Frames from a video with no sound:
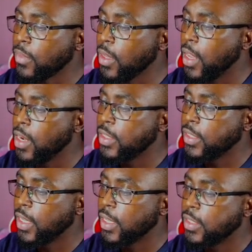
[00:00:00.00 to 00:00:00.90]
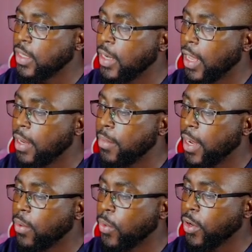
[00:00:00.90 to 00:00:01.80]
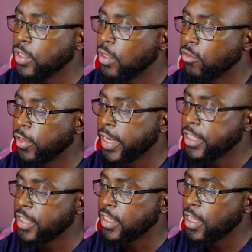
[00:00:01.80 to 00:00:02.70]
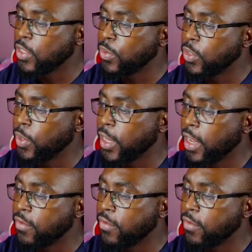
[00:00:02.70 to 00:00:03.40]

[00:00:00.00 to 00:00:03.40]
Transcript: And it says, Not by works of righteousness which we have